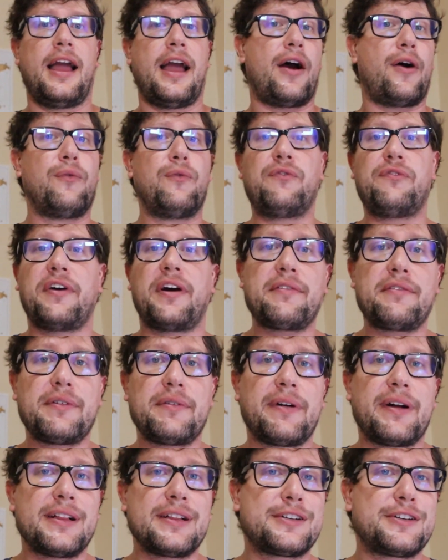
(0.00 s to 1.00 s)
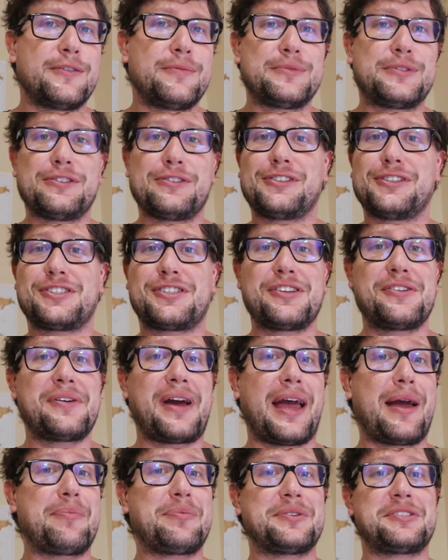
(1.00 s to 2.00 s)
And very welcome to this new
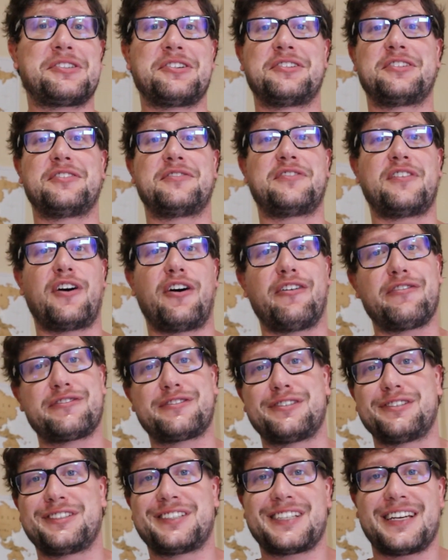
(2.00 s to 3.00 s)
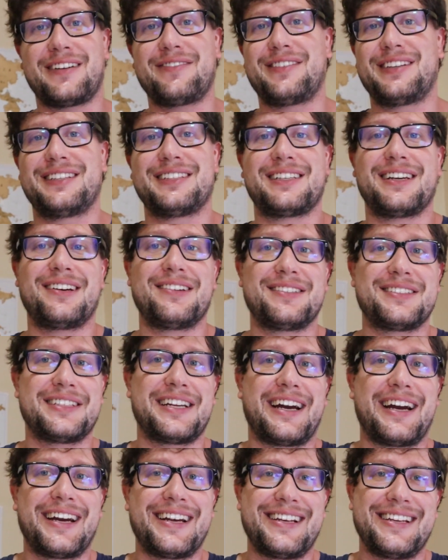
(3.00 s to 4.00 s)
episode of Off to seven
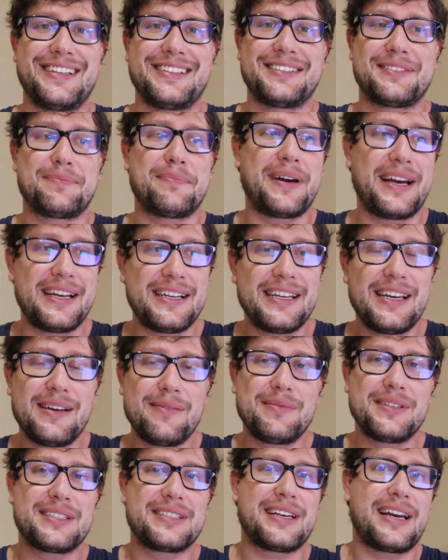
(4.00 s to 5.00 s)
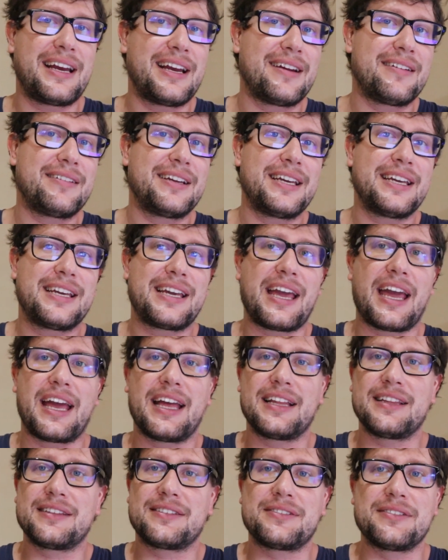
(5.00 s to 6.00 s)
thousand Islands. My name is Eric,
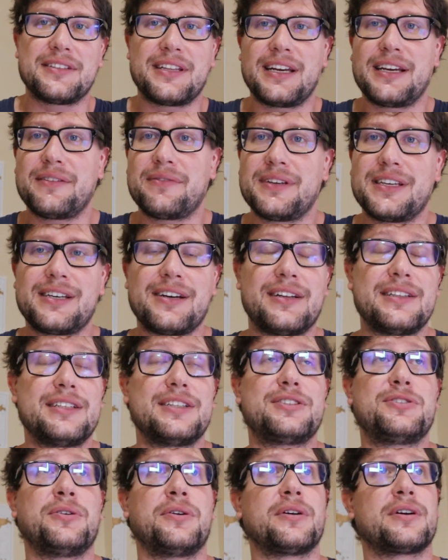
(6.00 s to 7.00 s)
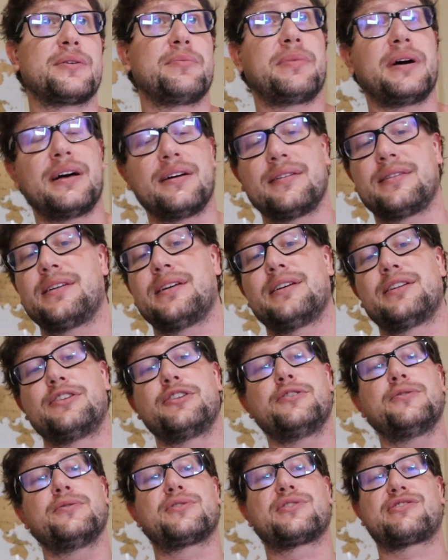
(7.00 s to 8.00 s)
and today we're gonna talk about the
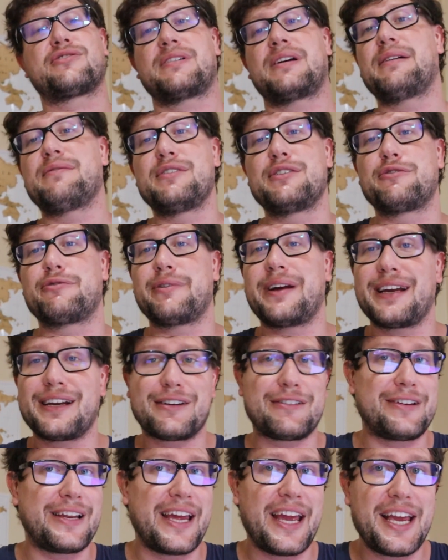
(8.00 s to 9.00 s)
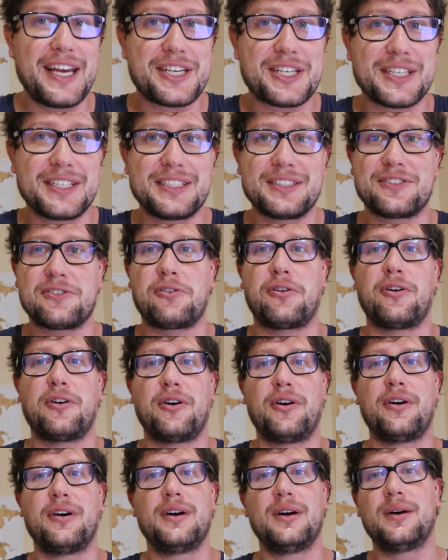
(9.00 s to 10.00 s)
new travel regulations,
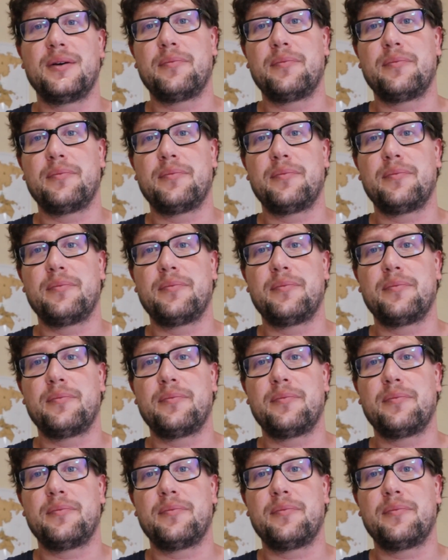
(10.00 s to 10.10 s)
or